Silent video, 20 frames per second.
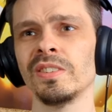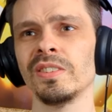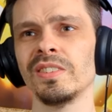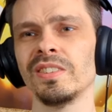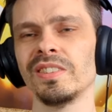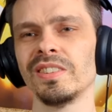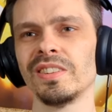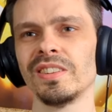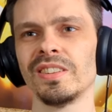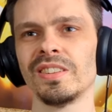
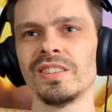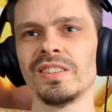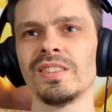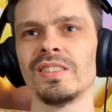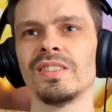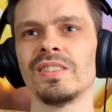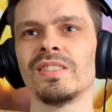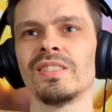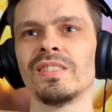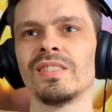
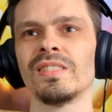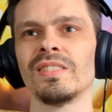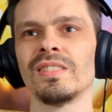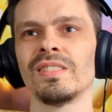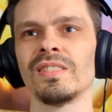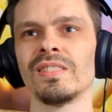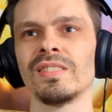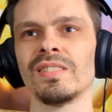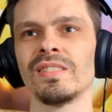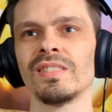
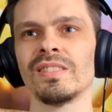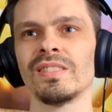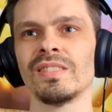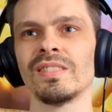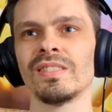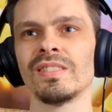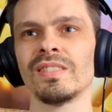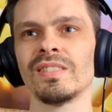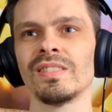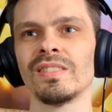
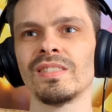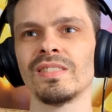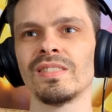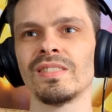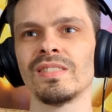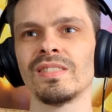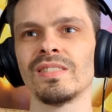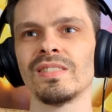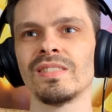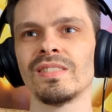
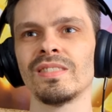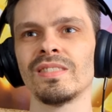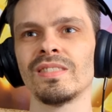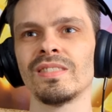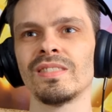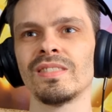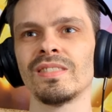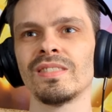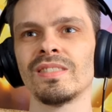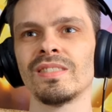
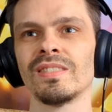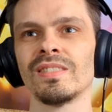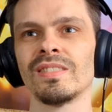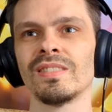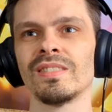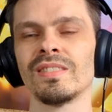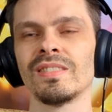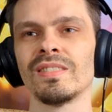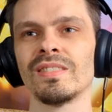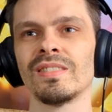
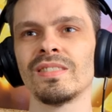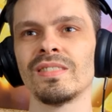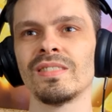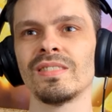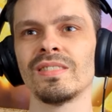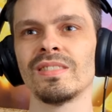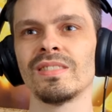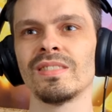The person shown says nothing.